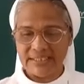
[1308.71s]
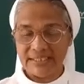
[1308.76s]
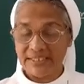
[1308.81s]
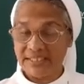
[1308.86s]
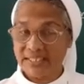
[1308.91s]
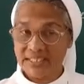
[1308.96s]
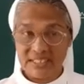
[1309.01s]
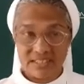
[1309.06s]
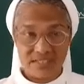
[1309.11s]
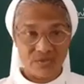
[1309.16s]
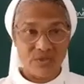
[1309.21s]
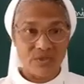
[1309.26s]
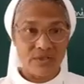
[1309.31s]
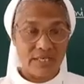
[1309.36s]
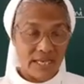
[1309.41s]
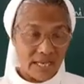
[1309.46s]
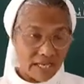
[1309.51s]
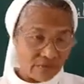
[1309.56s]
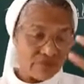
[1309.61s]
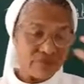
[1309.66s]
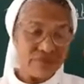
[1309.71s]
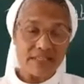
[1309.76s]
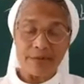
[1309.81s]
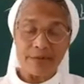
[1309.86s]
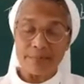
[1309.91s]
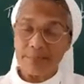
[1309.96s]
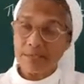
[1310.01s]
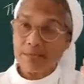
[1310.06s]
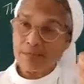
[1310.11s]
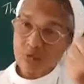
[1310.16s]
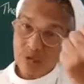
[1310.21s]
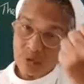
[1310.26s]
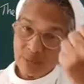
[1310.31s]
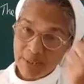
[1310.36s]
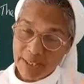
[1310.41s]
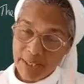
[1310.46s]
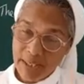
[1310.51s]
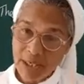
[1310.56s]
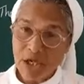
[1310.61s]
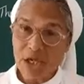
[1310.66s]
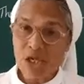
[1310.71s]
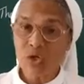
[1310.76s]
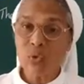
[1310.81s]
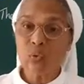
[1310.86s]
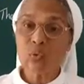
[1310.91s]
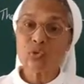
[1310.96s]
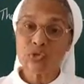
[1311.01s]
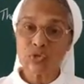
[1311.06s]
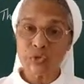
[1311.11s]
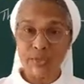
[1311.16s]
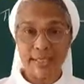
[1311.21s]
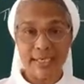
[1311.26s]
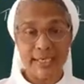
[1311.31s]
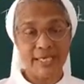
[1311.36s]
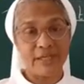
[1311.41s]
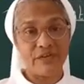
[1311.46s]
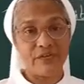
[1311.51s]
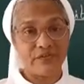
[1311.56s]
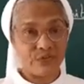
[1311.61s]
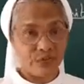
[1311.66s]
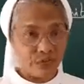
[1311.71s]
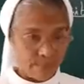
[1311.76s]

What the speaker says: It is no life. Sometimes you may lose your life,